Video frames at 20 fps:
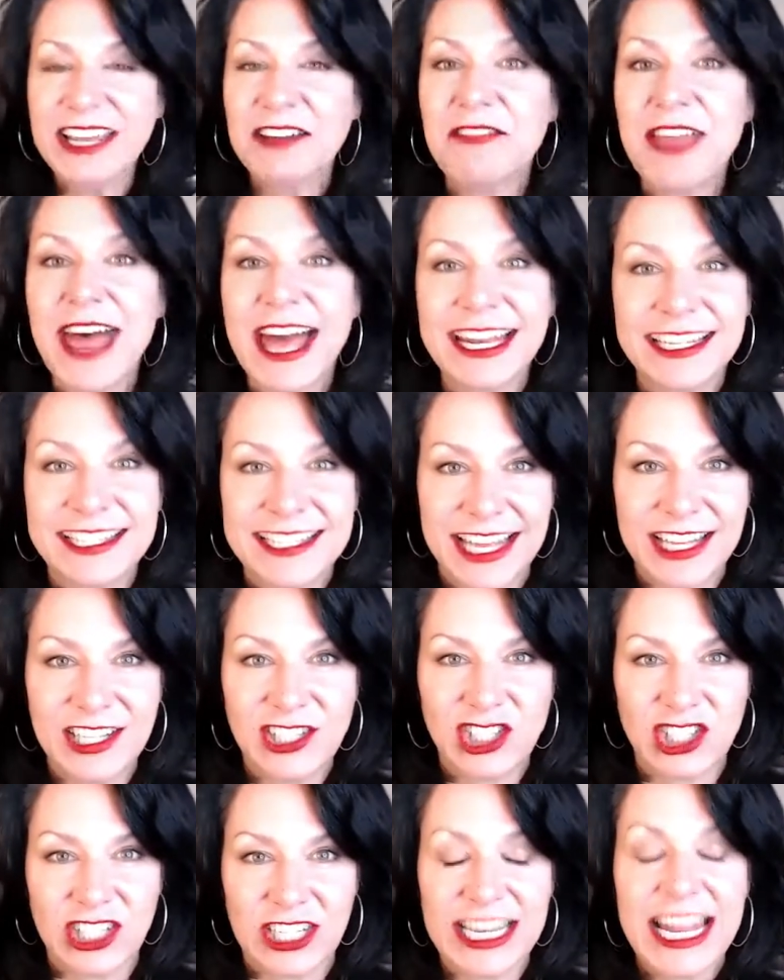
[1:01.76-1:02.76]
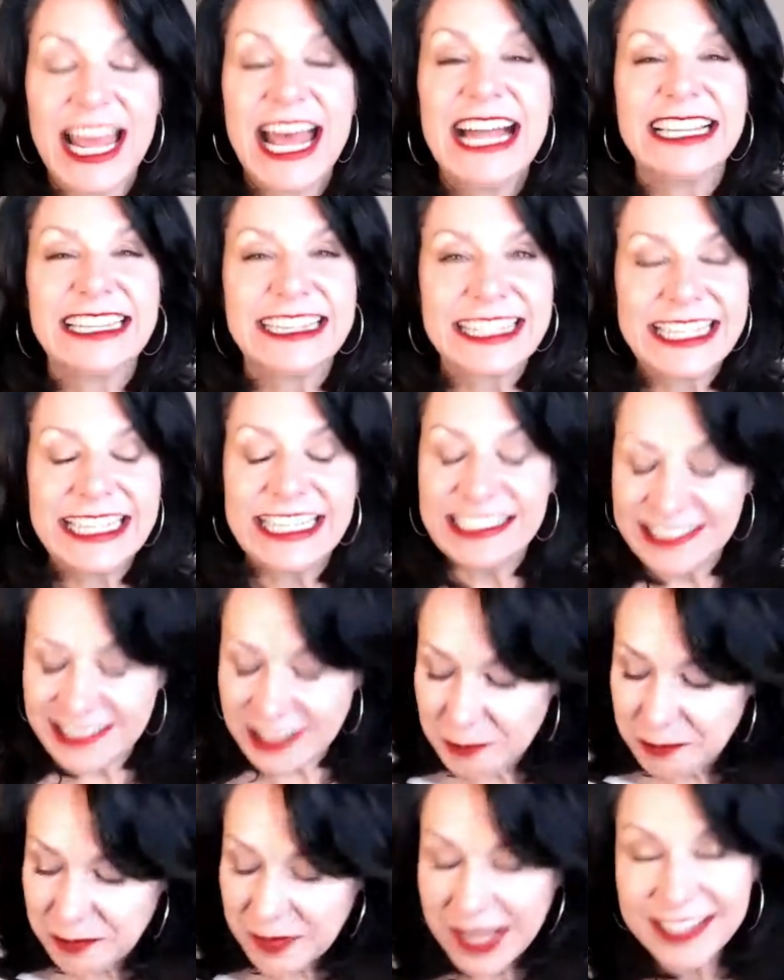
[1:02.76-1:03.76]
of that attention leads to
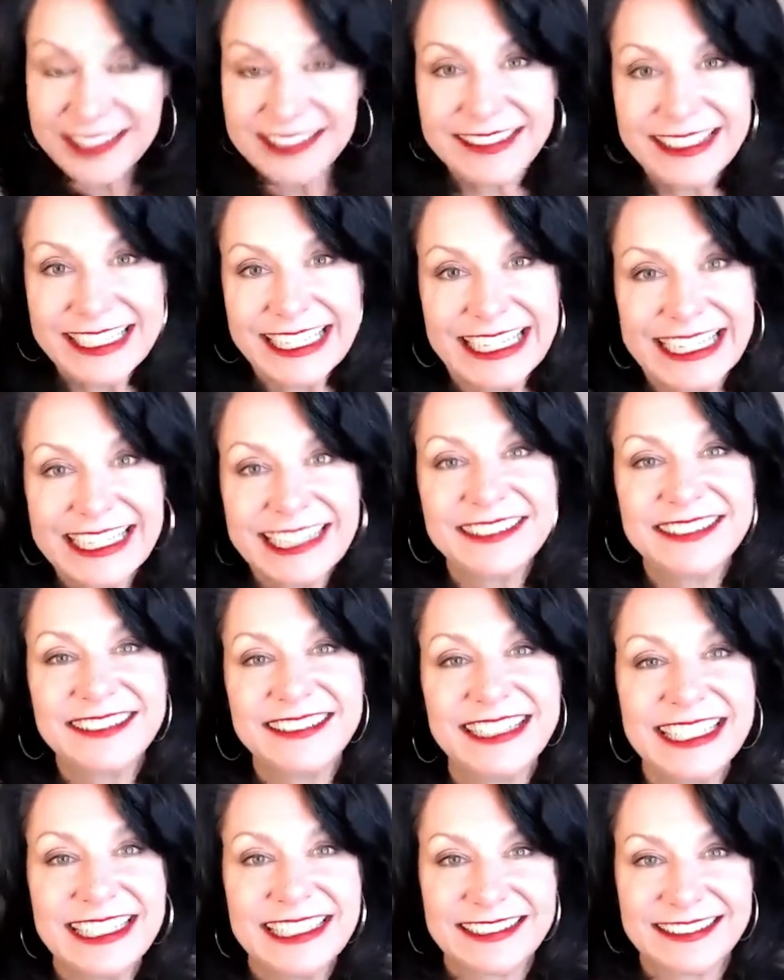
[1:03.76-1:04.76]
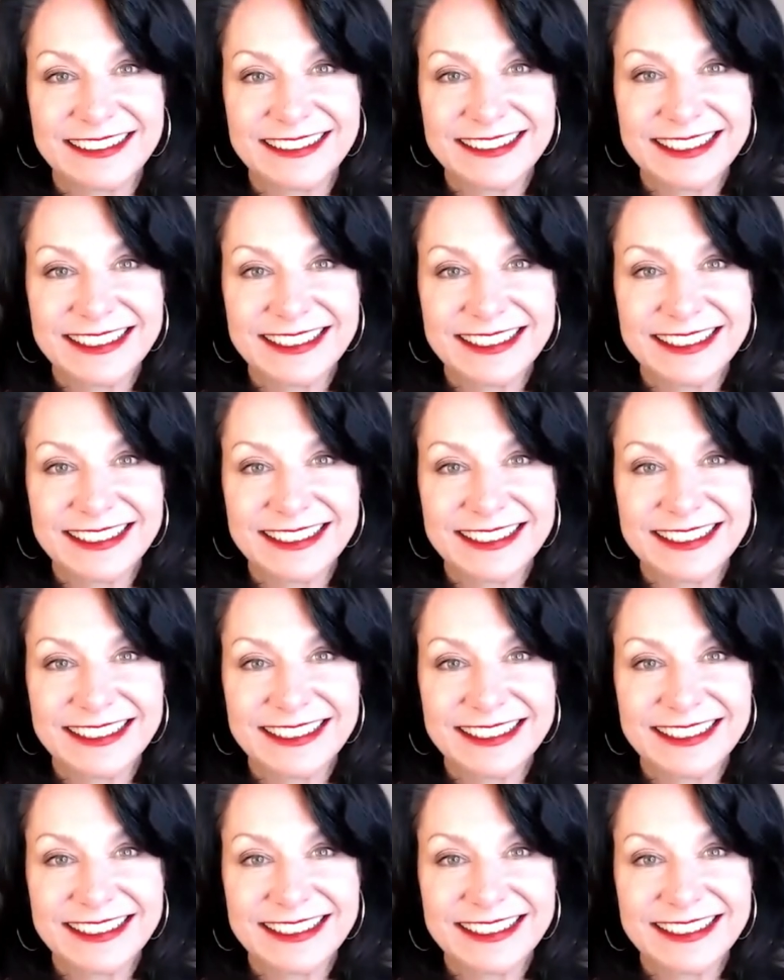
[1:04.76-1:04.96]
butts in the seats.